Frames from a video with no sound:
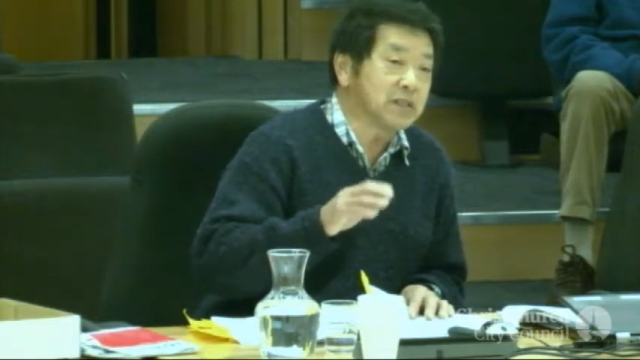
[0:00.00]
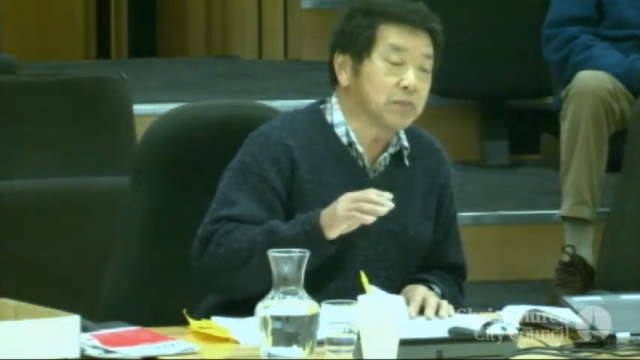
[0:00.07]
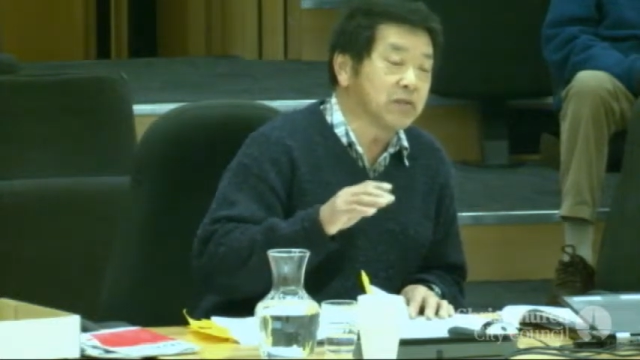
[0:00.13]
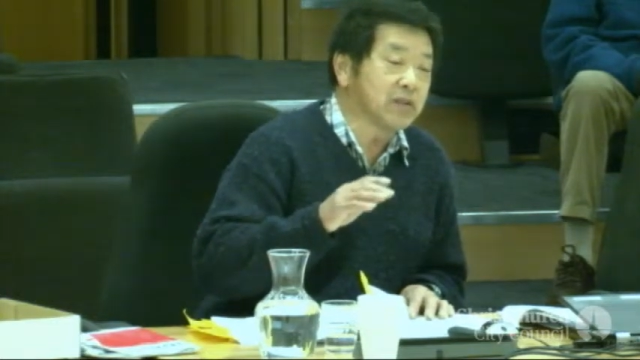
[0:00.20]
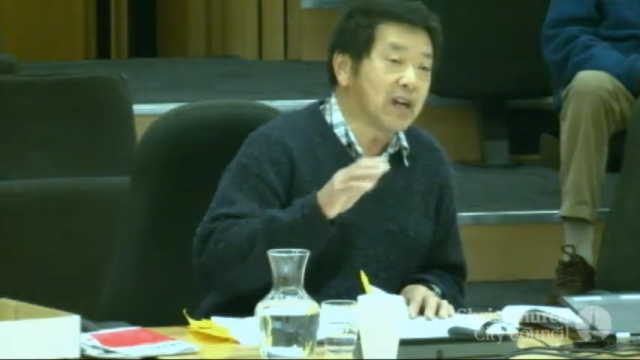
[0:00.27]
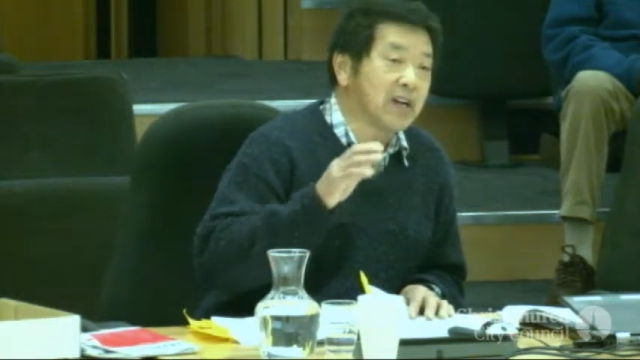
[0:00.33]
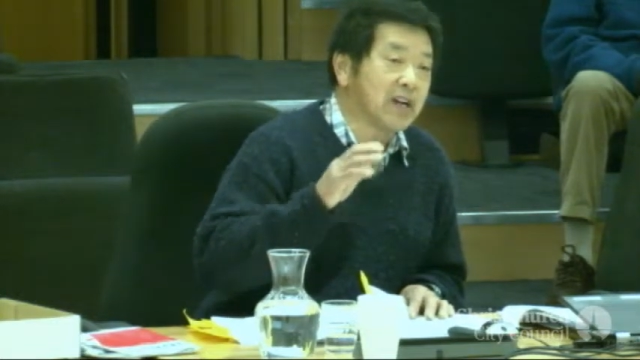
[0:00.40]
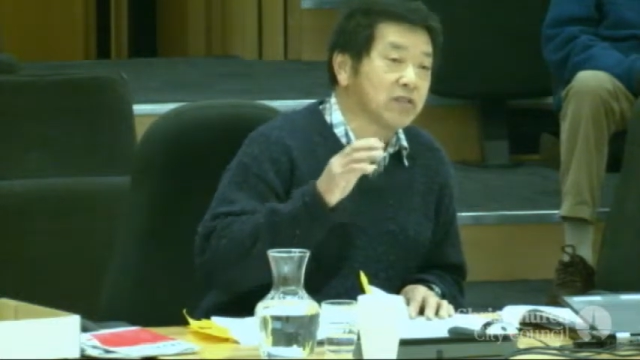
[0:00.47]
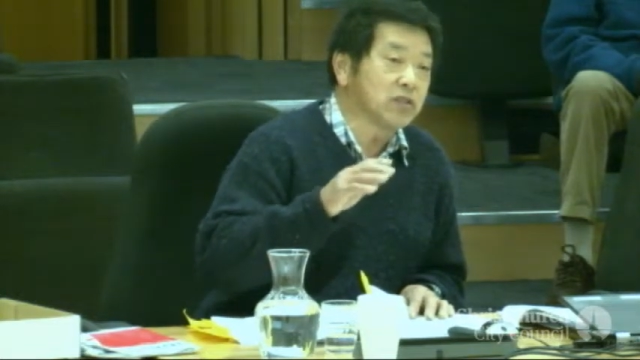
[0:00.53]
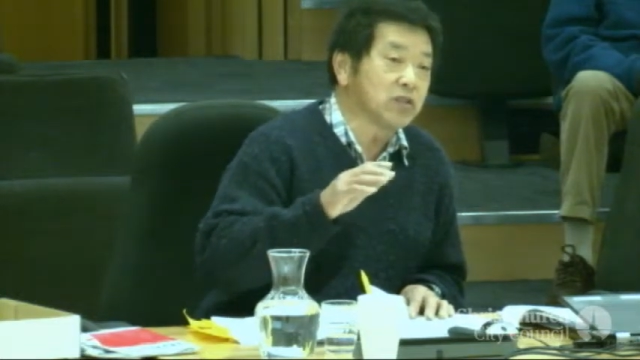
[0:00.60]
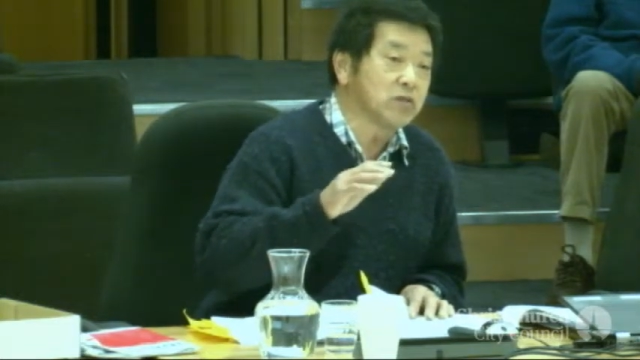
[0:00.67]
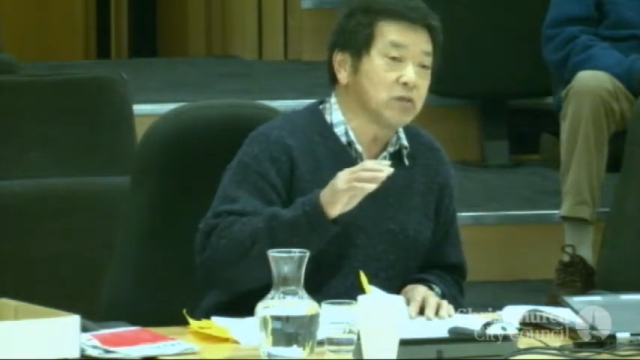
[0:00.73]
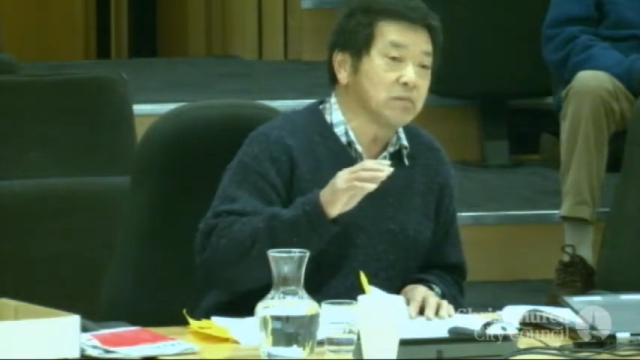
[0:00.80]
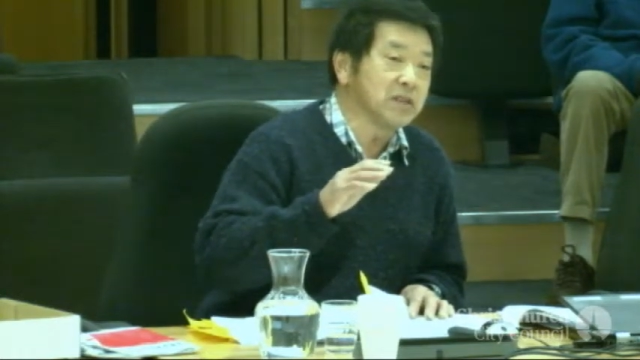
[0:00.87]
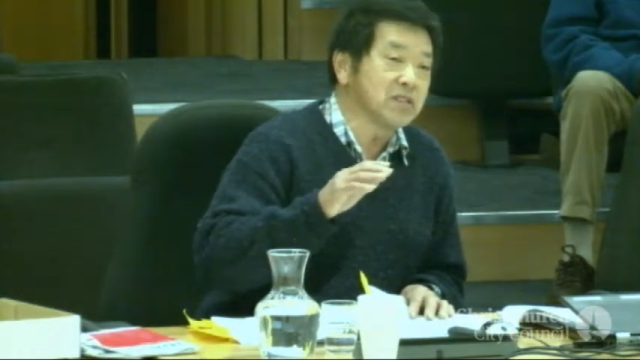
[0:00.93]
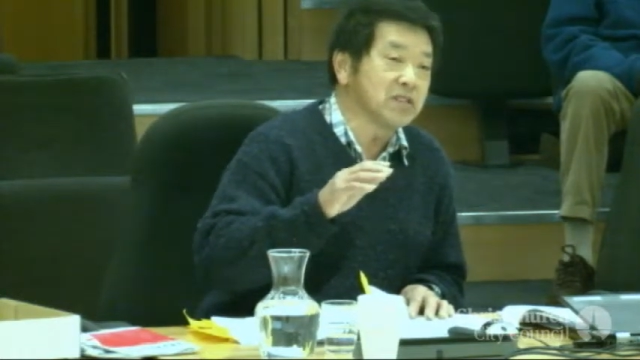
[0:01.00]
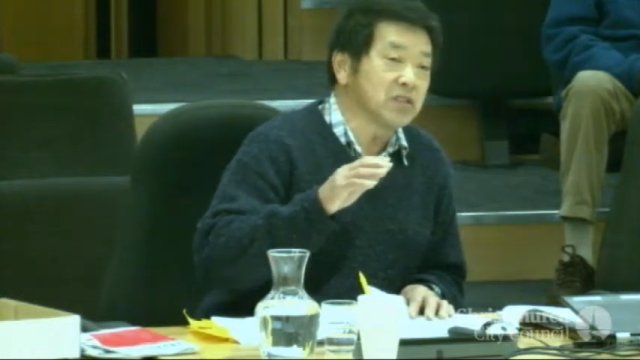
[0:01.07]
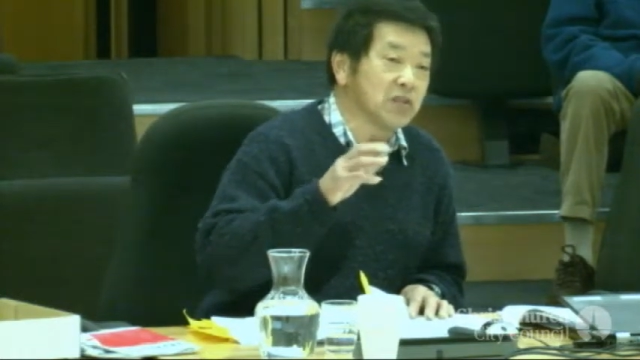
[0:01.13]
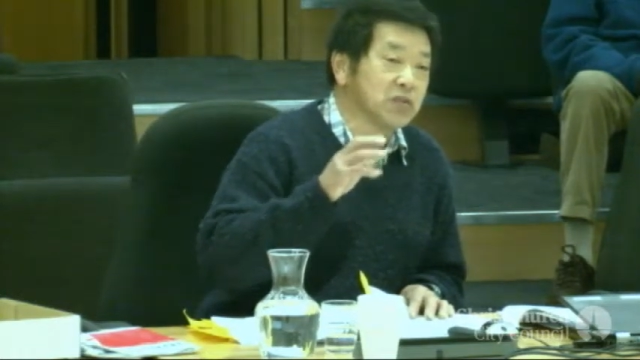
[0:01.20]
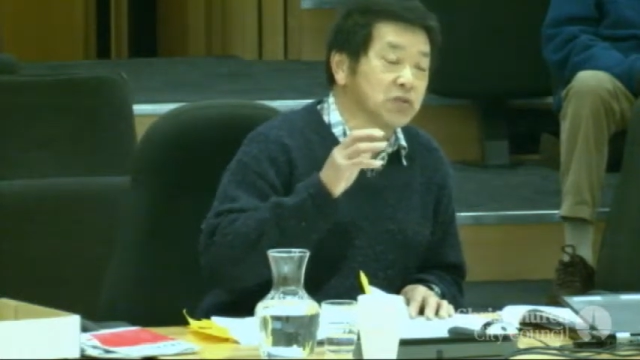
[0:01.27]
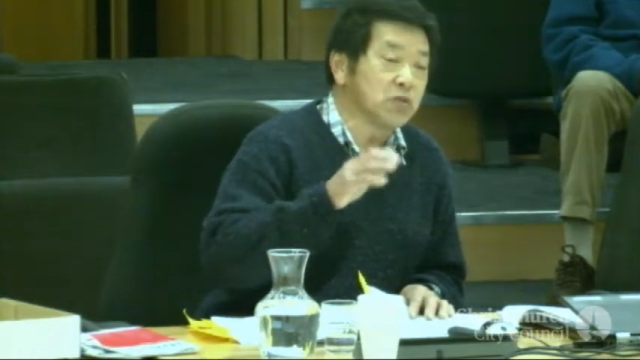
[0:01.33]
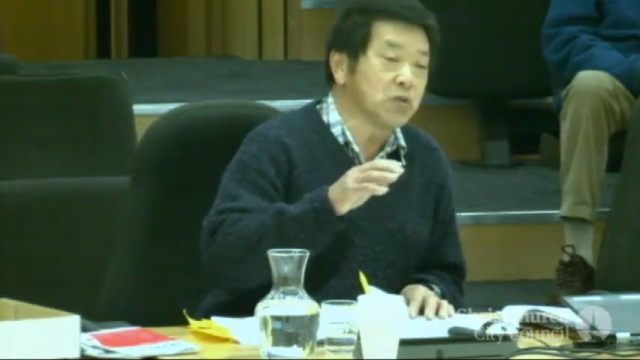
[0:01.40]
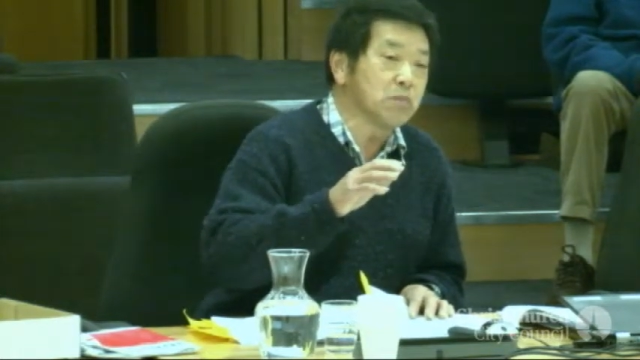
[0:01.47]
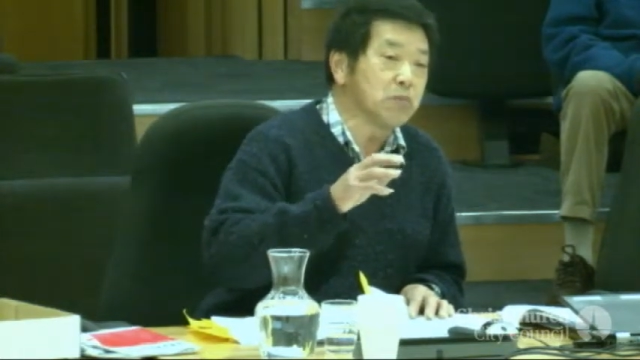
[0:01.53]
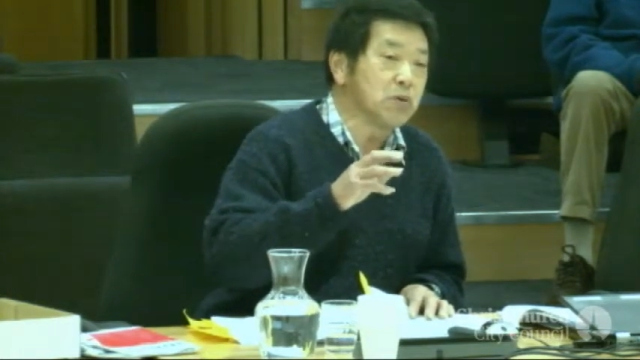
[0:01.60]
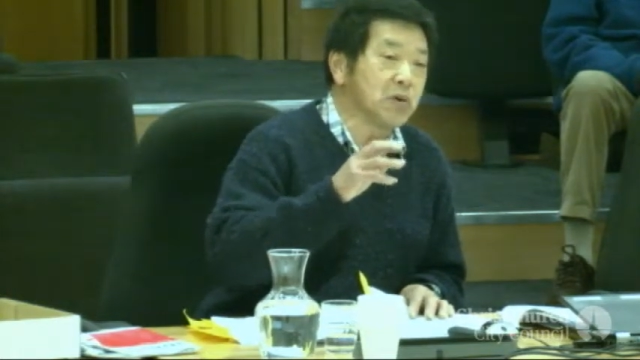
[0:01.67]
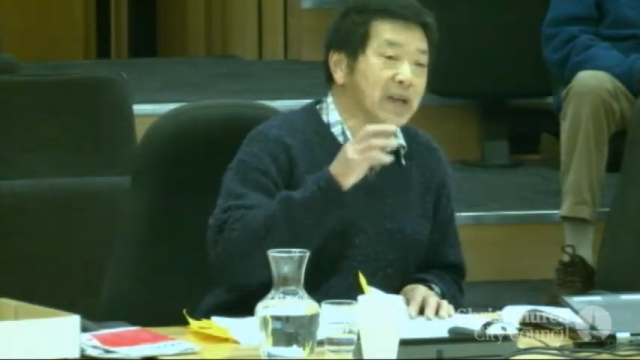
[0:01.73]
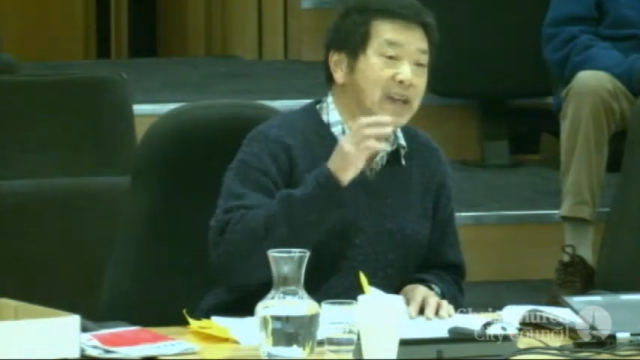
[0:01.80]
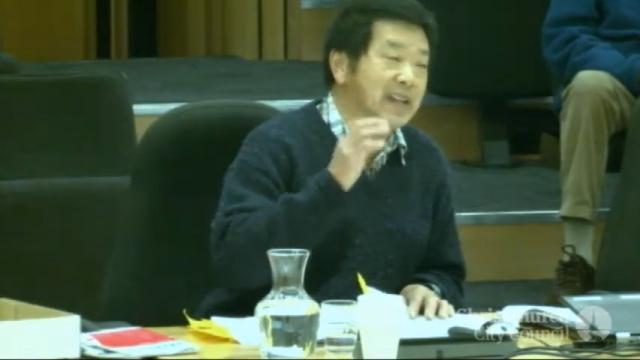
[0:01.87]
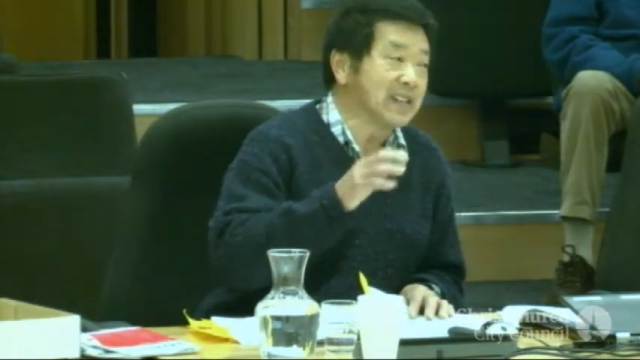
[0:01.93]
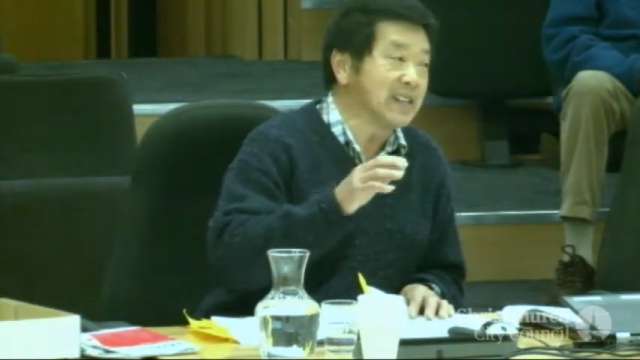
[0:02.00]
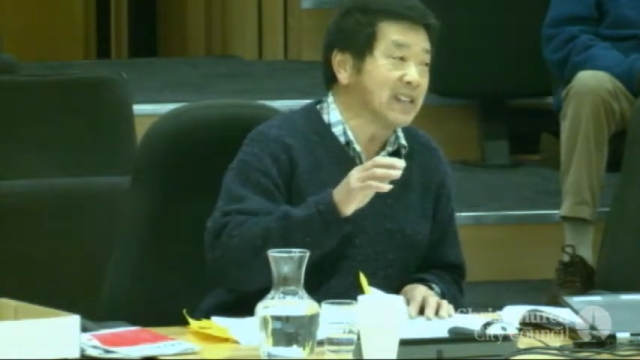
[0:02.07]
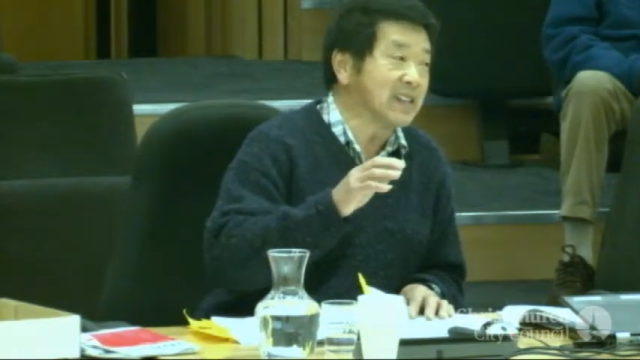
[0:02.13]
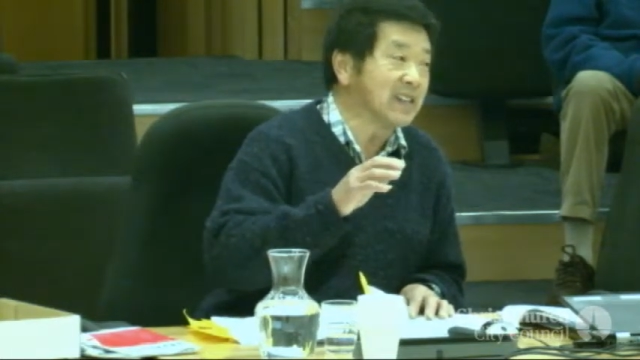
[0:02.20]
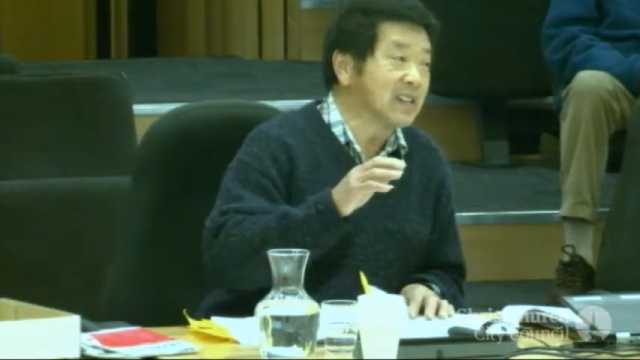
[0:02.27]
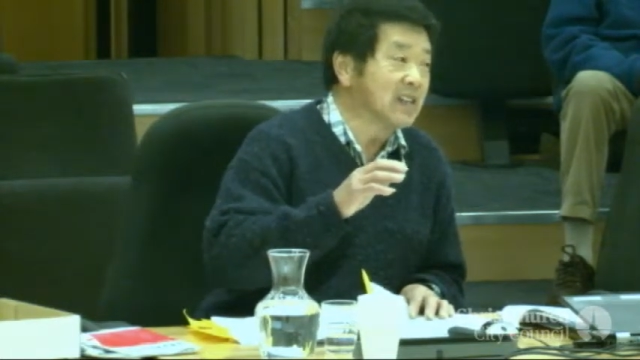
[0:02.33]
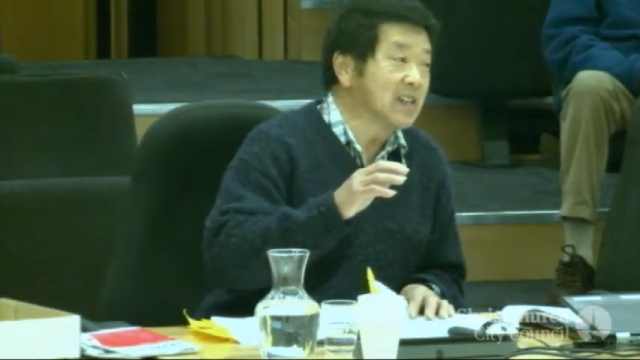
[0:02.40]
to put 100 cubic metres of soil per hectare,